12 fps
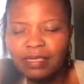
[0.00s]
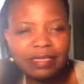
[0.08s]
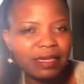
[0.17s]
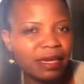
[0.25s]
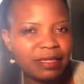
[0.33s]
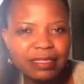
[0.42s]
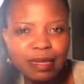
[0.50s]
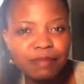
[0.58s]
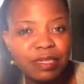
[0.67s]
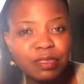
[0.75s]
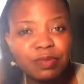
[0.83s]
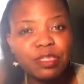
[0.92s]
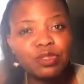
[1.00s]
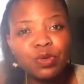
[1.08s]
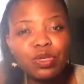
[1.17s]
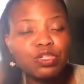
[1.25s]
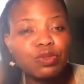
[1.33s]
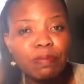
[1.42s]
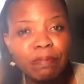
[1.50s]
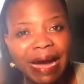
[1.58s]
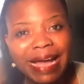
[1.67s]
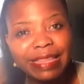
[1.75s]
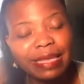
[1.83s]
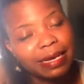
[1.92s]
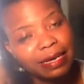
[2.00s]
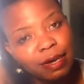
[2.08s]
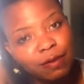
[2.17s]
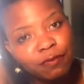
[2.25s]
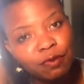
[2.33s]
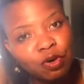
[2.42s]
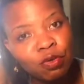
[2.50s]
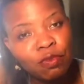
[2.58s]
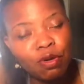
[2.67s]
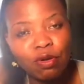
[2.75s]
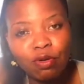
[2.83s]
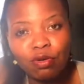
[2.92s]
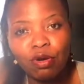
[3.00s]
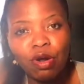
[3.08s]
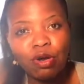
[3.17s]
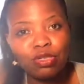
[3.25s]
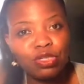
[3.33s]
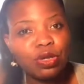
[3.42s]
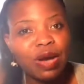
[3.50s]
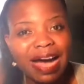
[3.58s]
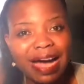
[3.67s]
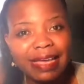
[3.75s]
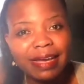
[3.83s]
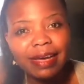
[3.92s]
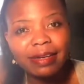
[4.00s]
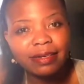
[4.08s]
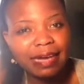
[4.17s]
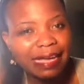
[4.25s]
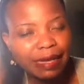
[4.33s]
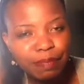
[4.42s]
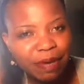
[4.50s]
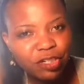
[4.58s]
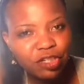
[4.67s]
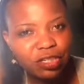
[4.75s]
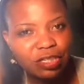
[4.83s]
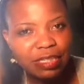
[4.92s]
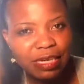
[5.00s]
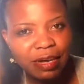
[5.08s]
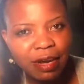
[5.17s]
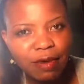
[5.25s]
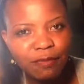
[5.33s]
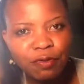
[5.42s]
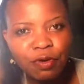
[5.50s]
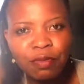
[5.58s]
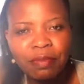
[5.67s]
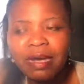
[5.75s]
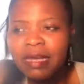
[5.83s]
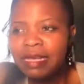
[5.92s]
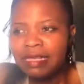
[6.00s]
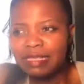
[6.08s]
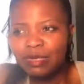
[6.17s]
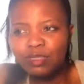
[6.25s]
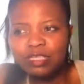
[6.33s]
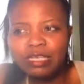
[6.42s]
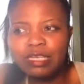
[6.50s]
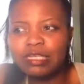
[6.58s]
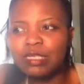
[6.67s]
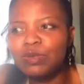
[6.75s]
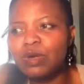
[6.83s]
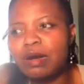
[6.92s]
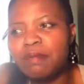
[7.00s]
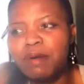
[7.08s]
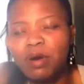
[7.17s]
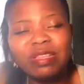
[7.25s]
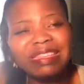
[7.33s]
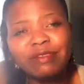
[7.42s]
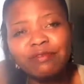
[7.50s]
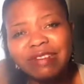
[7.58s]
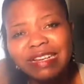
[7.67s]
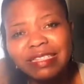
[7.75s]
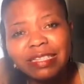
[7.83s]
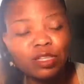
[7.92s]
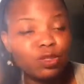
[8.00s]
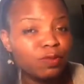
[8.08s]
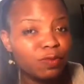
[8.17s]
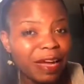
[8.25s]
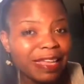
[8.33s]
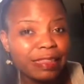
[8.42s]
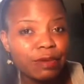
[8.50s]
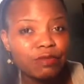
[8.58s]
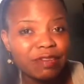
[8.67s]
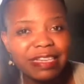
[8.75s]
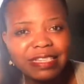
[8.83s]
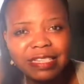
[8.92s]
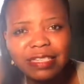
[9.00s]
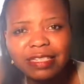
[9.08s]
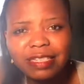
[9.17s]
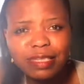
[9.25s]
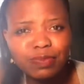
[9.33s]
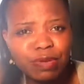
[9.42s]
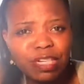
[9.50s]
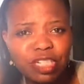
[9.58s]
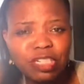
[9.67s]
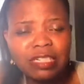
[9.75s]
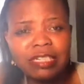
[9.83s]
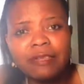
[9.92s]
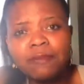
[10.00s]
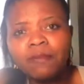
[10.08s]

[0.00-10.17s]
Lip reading: establishment you're going to buy the car from or to hire purchase the car from. They'll tell you about the rating. You'll find the ratings, especially